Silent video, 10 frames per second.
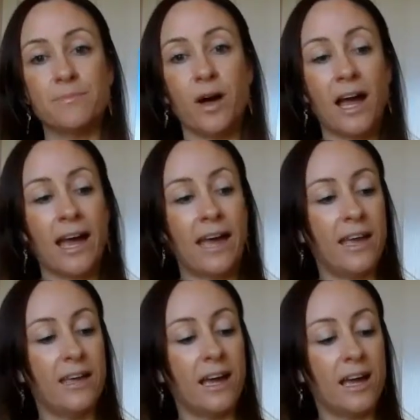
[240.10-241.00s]

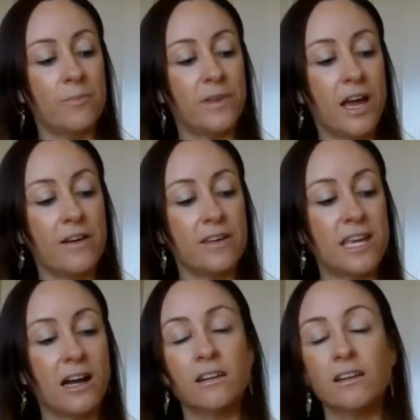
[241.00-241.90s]
by a
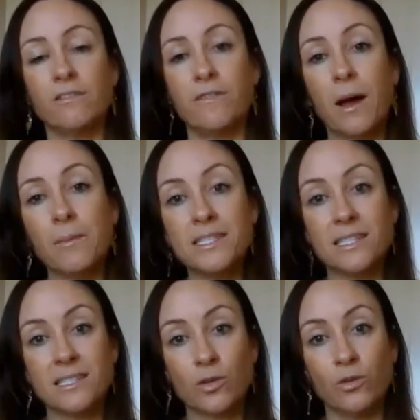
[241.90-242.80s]
young
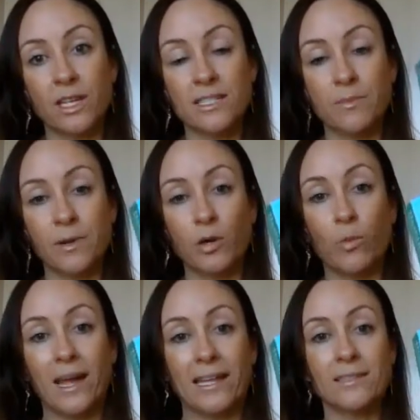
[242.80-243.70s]
pharmacist called Isabella
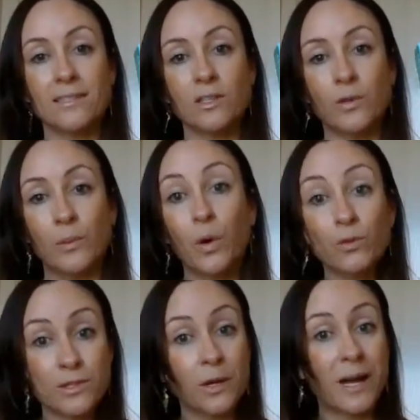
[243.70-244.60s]
Wentz, who
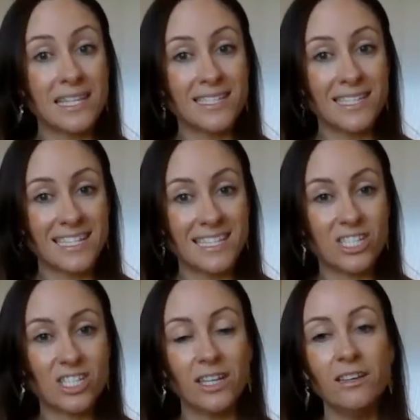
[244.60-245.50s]
also has the
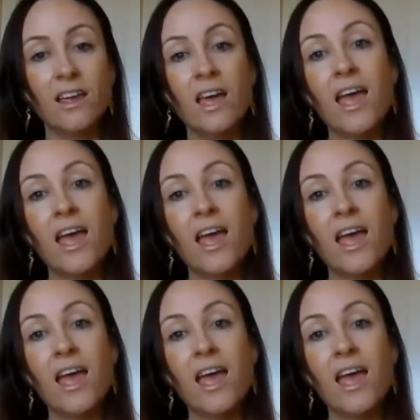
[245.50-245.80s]
condition,